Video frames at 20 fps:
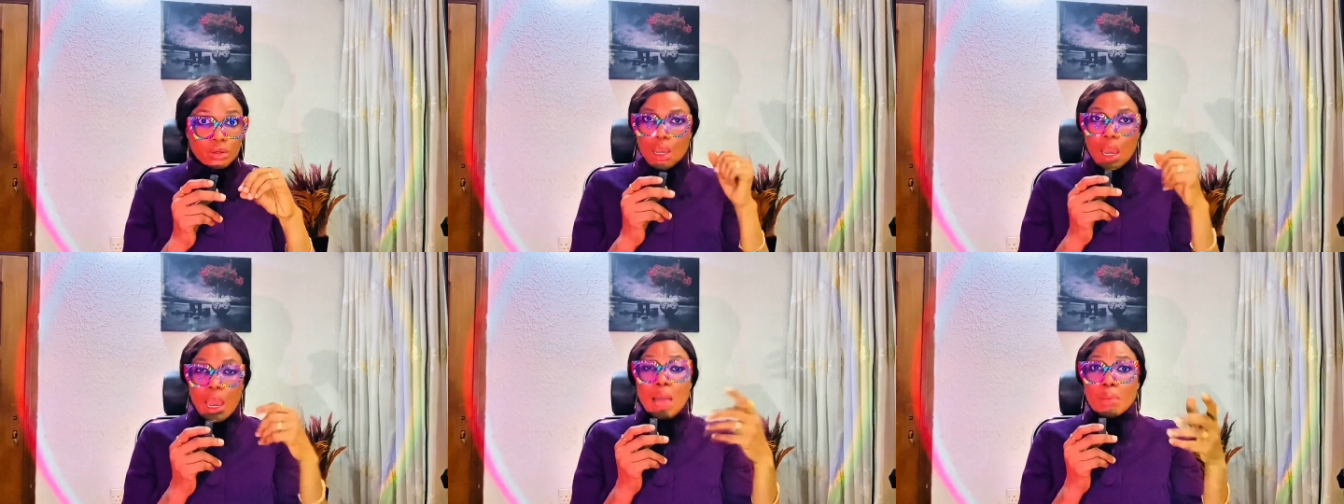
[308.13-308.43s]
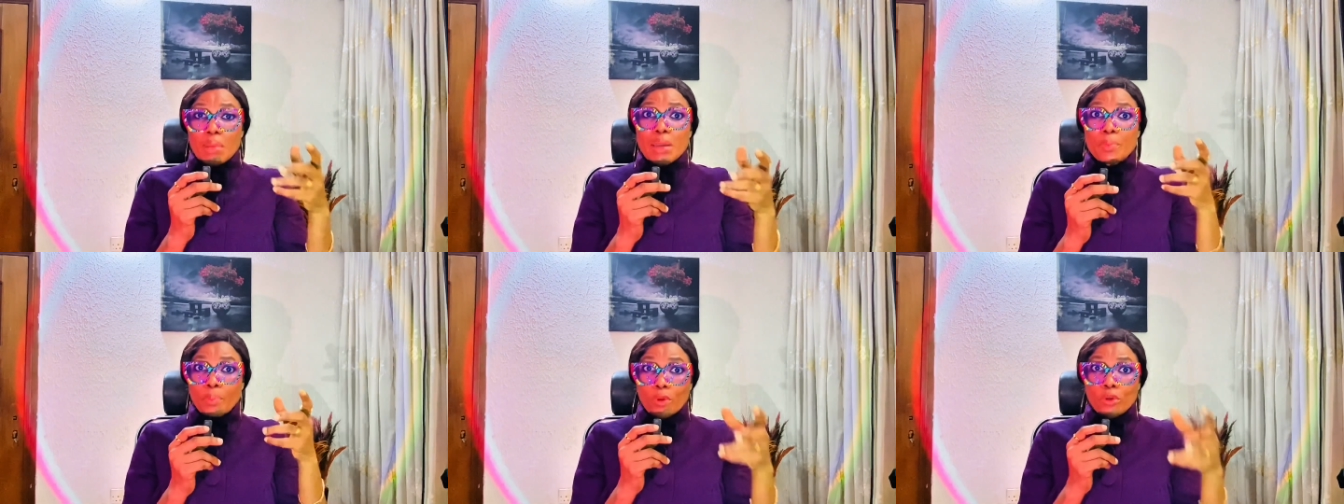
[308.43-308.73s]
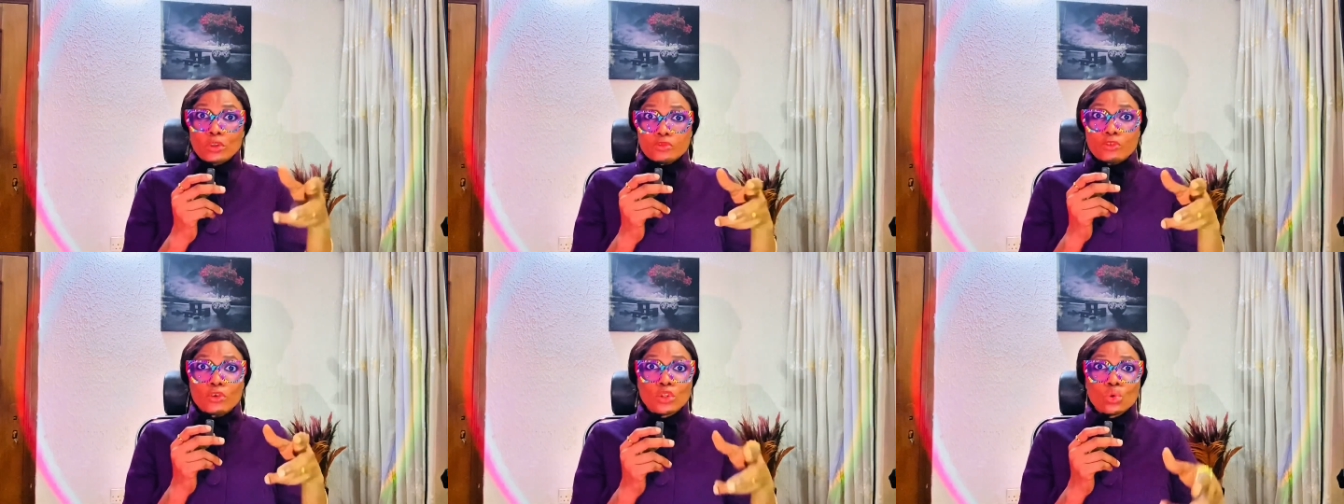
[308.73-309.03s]
And my
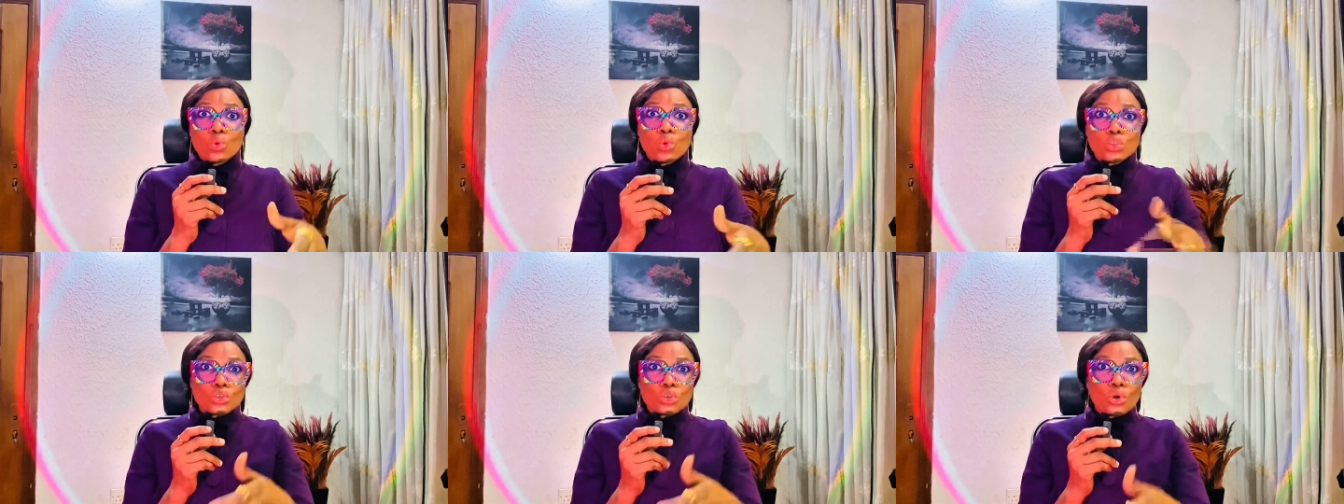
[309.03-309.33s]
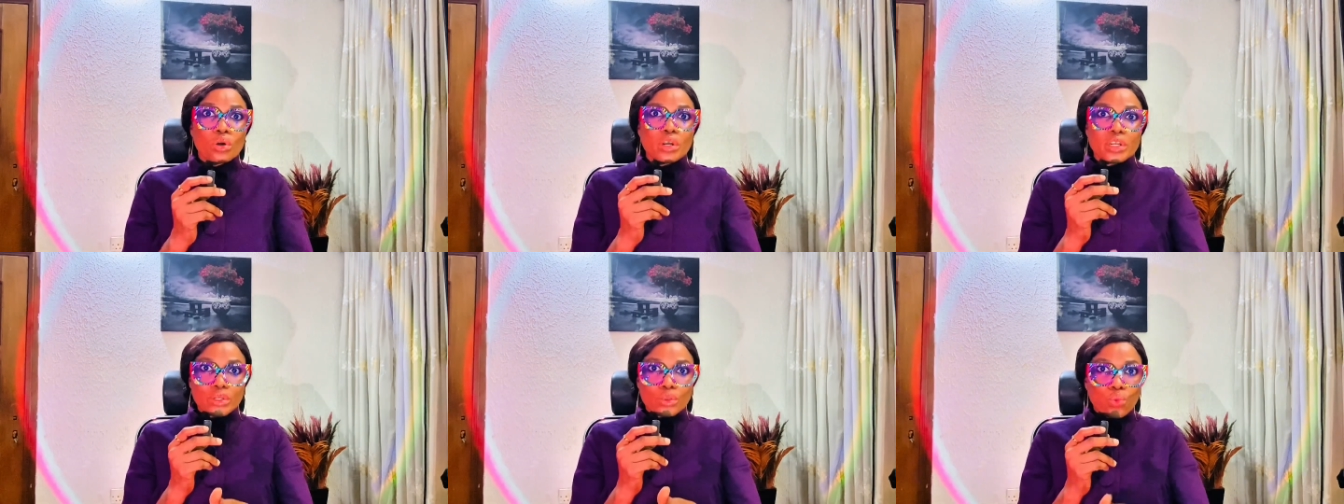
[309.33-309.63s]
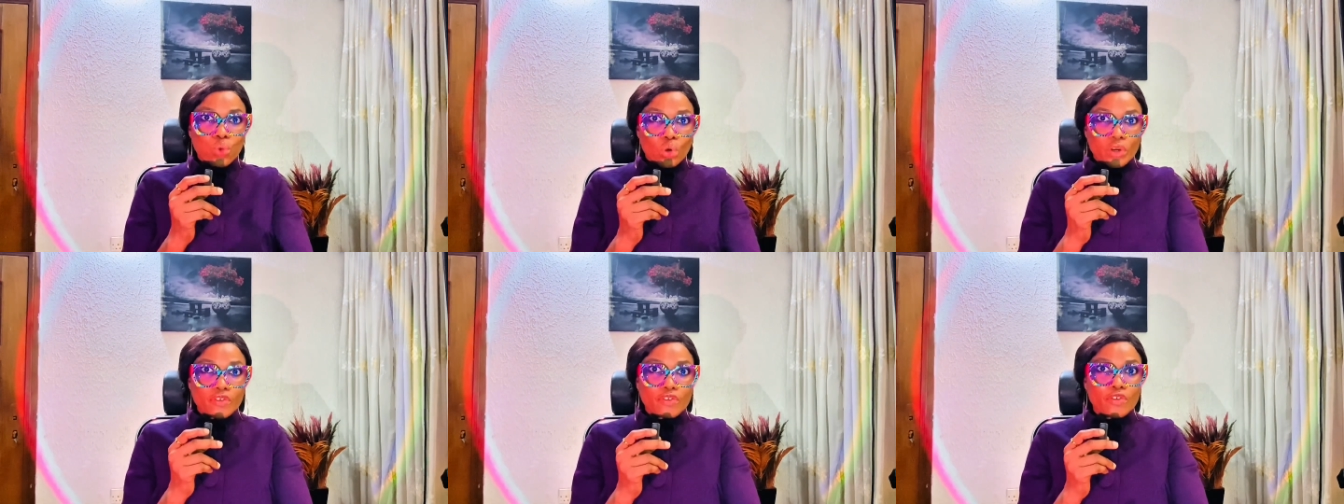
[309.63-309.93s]
portfolio was already
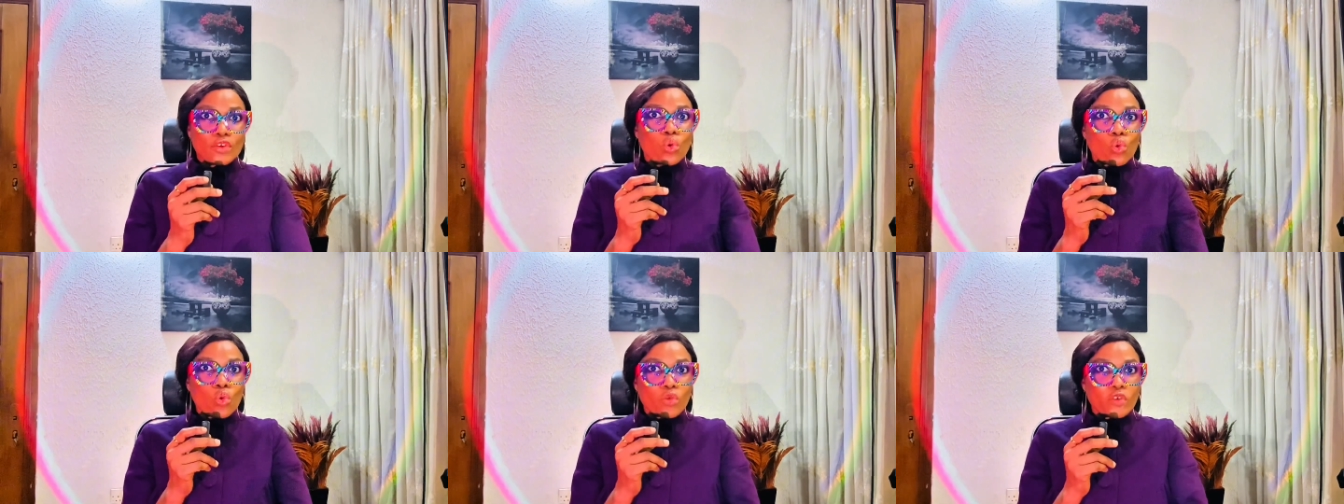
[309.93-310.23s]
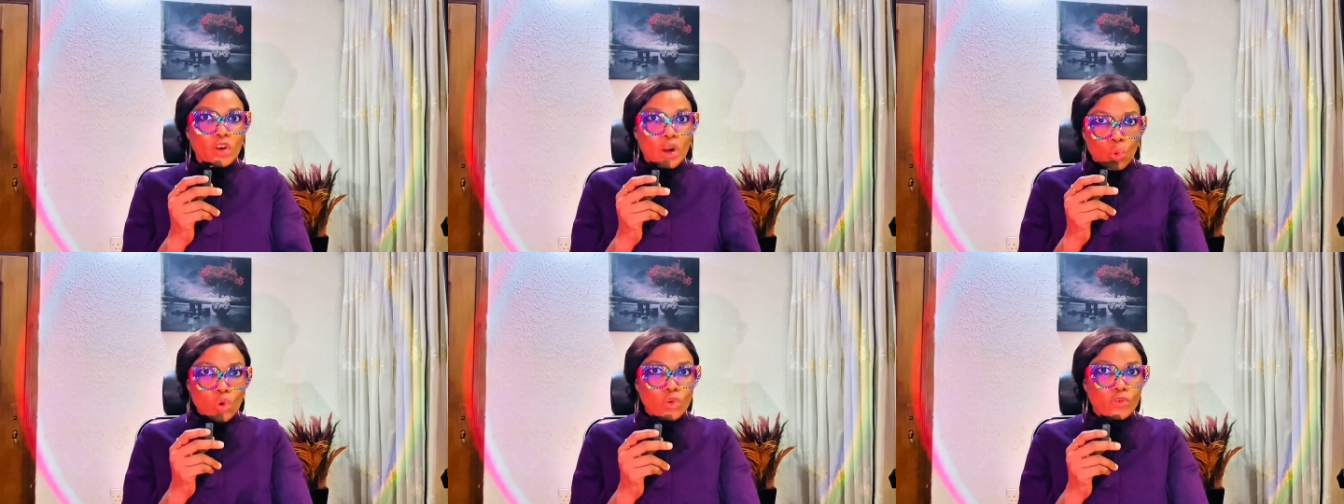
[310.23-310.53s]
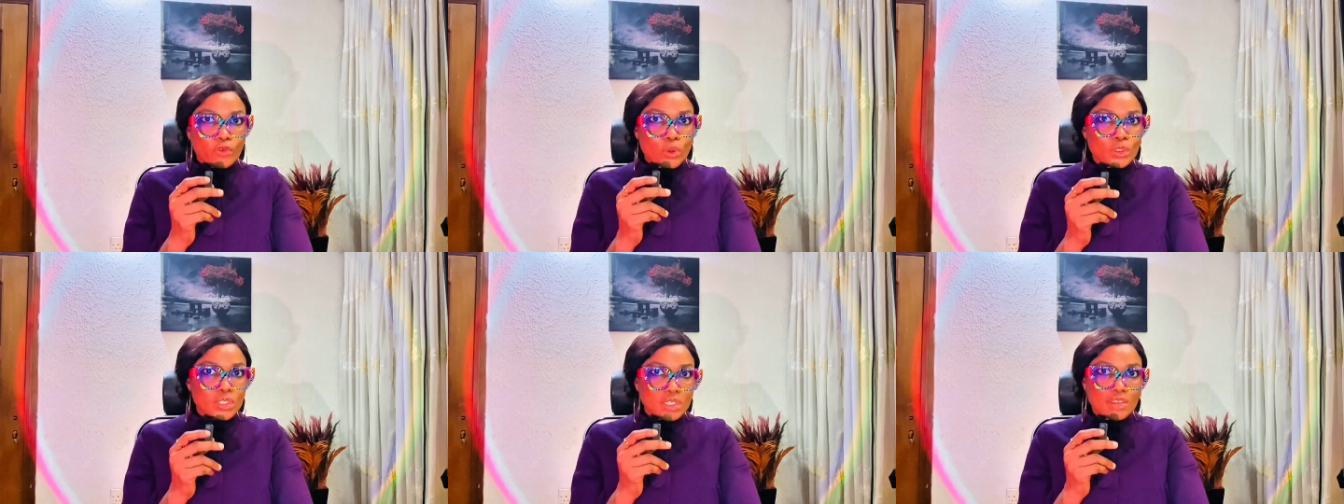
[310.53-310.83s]
worth over
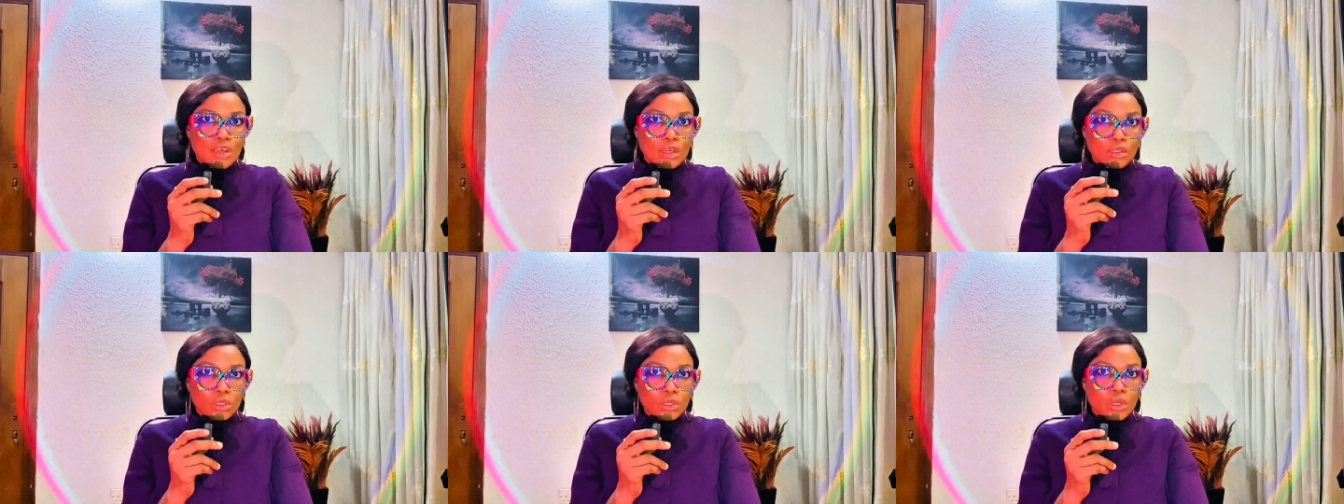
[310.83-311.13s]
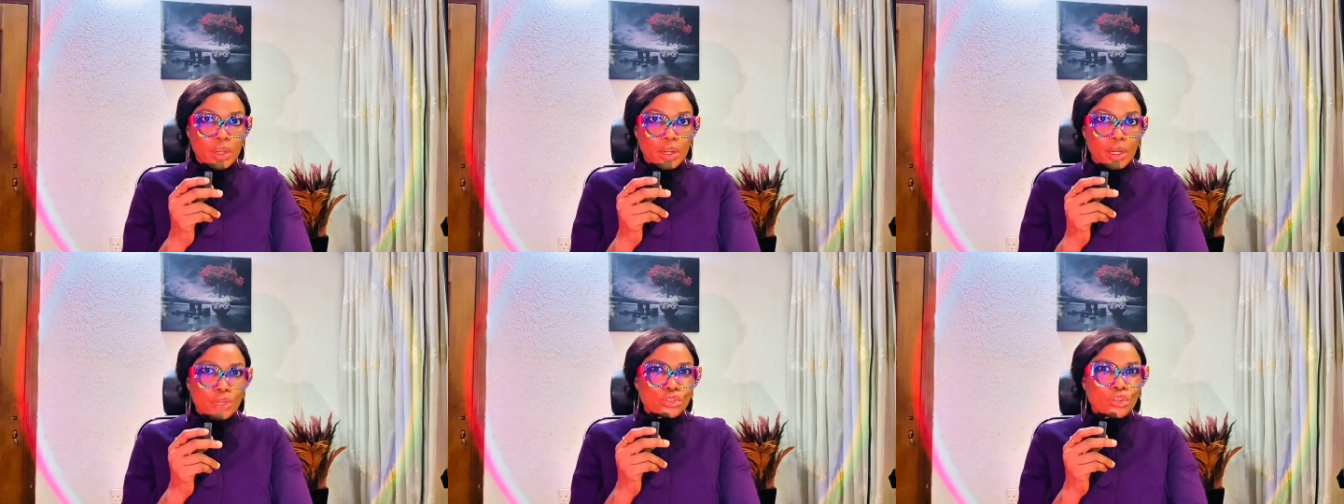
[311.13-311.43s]
140,000 naira.